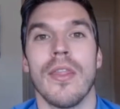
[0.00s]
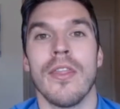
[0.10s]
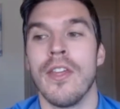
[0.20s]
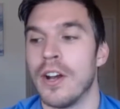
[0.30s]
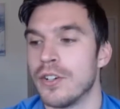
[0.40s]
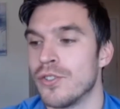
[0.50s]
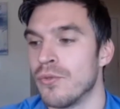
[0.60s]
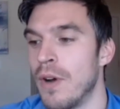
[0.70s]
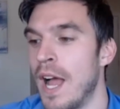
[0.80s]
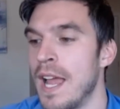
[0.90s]
their
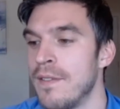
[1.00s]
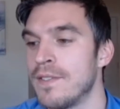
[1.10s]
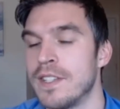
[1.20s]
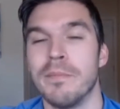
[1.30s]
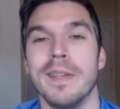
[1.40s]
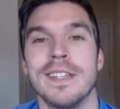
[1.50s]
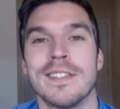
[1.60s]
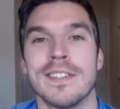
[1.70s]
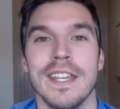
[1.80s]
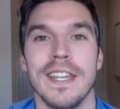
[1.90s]
drive to be
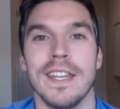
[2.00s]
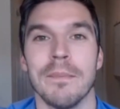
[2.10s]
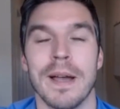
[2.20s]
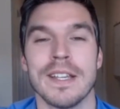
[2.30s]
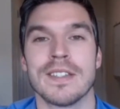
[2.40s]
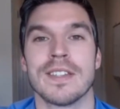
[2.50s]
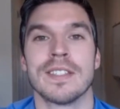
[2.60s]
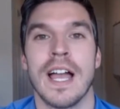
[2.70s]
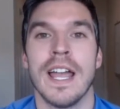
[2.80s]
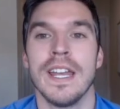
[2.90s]
seen by
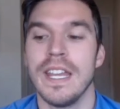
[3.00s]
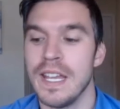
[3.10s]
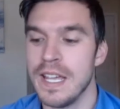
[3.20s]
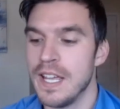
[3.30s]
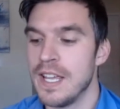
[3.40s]
society